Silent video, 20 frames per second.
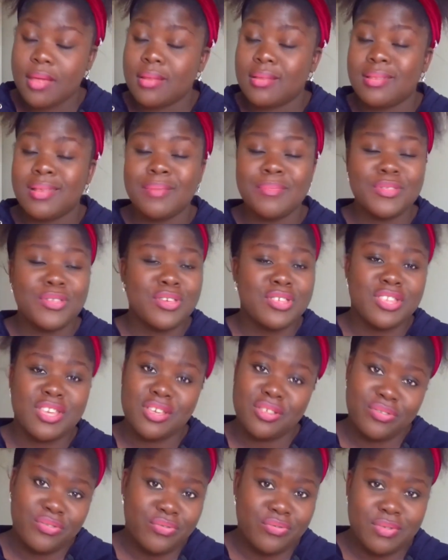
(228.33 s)
Let me just
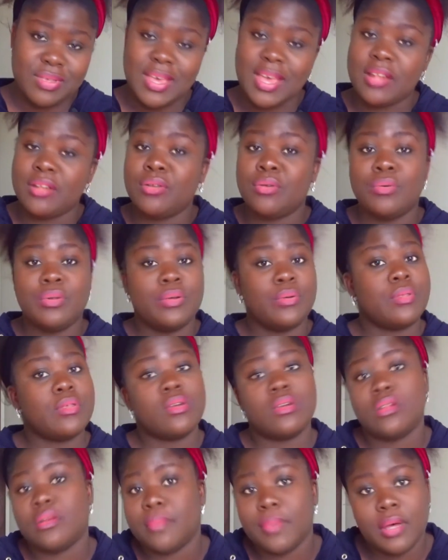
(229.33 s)
say the truth, I didn't know what they were
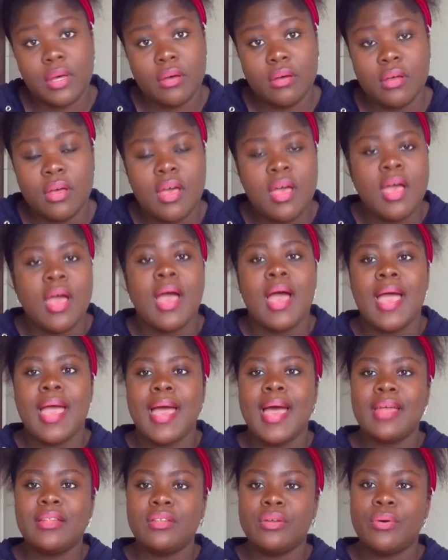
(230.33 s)
talking about. I
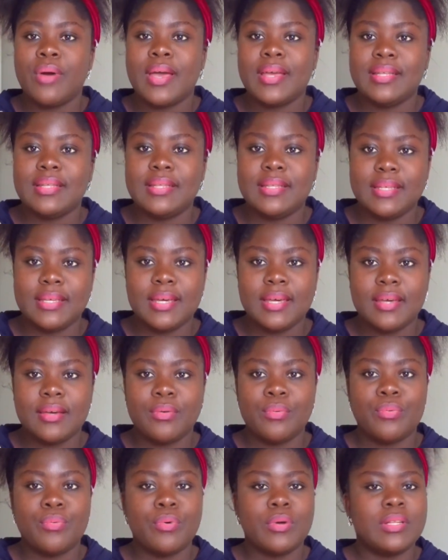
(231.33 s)
had no idea
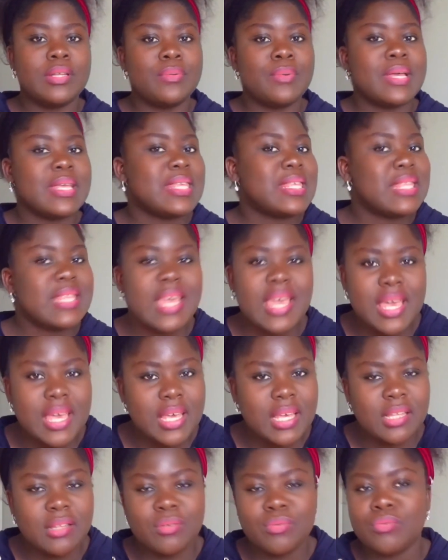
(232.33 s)
what they were
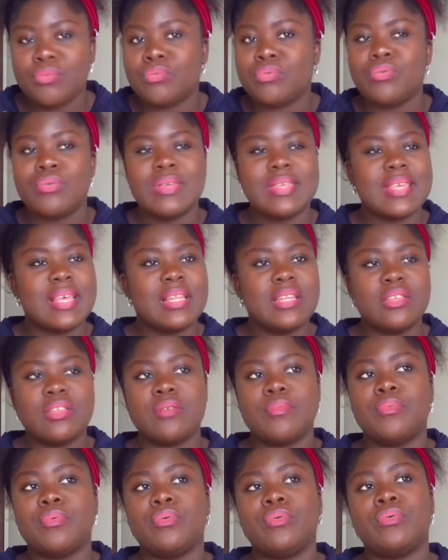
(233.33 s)
saying. Who is
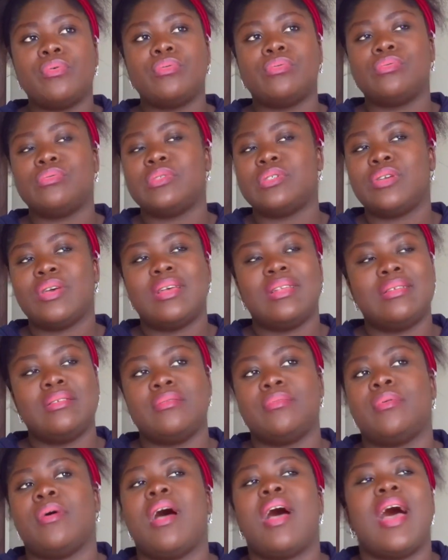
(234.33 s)
eligible, who's not
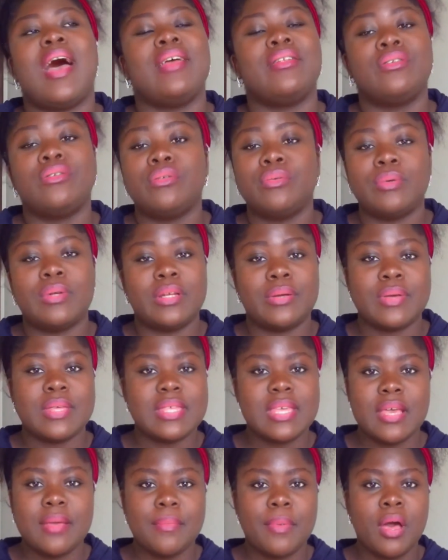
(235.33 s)
eligible. I don't know what they were
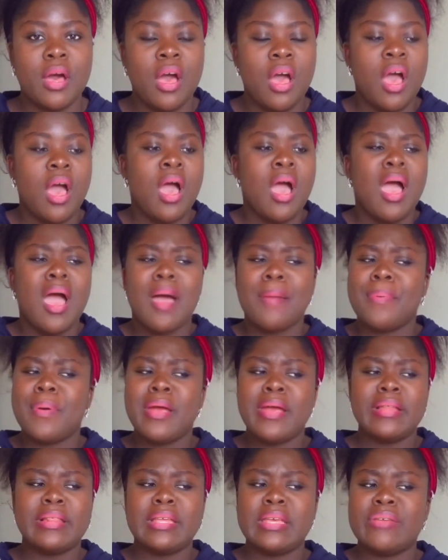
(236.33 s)
saying, but
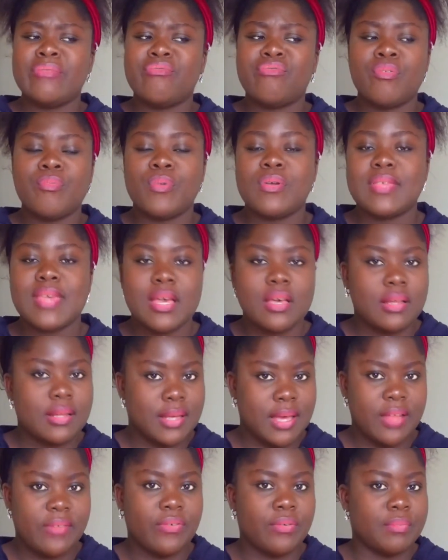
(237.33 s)
apparently, from what I could
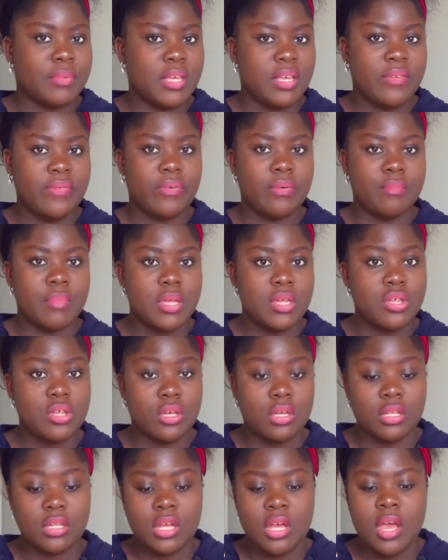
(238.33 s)
get from the
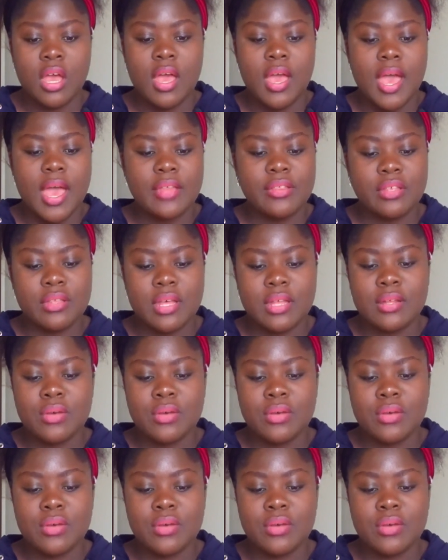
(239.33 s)
information, I knew that